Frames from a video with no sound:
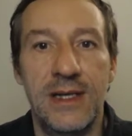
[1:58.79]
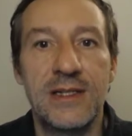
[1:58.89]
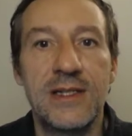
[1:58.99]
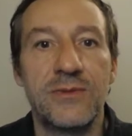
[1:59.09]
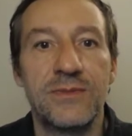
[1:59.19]

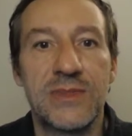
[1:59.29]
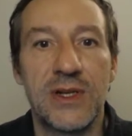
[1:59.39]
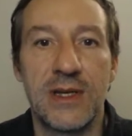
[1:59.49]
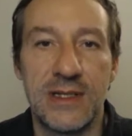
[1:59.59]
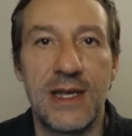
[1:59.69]
E2, so
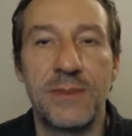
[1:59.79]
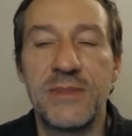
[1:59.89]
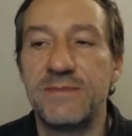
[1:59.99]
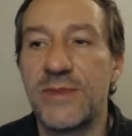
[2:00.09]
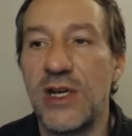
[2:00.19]
because it kept
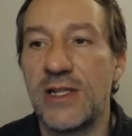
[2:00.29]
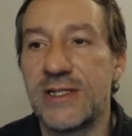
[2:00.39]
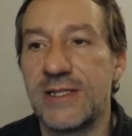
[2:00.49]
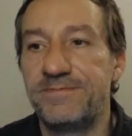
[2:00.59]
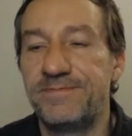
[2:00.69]
it
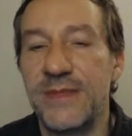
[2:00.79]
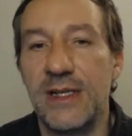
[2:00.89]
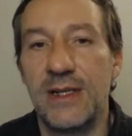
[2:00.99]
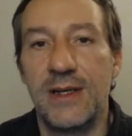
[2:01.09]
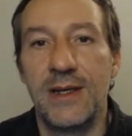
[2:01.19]
constant.
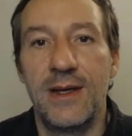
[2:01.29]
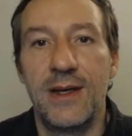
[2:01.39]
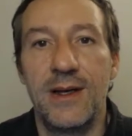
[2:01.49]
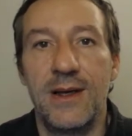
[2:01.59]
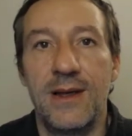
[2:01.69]

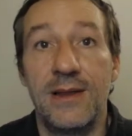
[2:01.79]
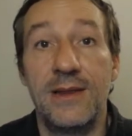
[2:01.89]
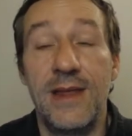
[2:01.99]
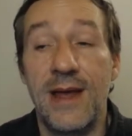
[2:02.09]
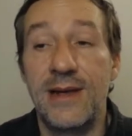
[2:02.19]

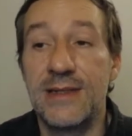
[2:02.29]
That is